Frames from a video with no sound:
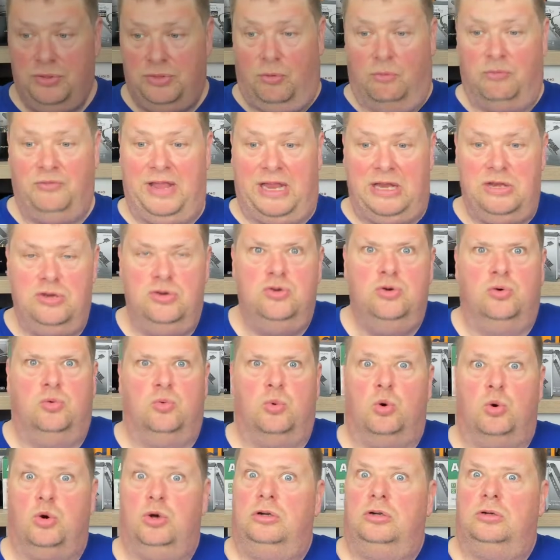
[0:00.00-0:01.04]
of a new
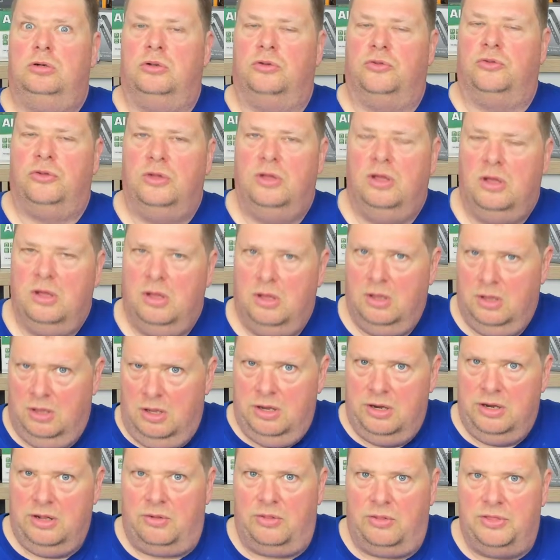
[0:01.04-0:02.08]
world.
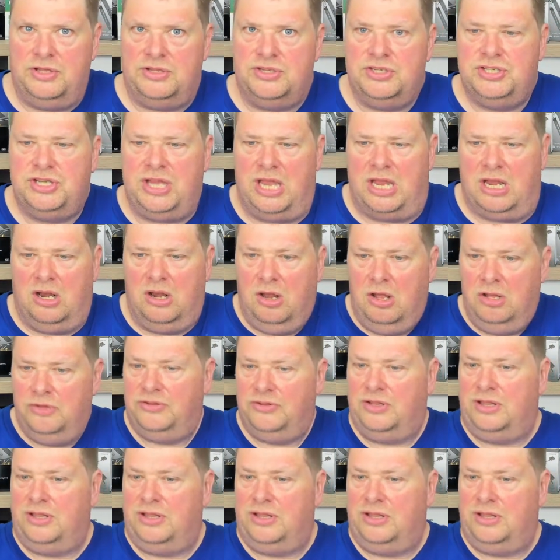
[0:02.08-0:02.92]
Well, that's saying a lot.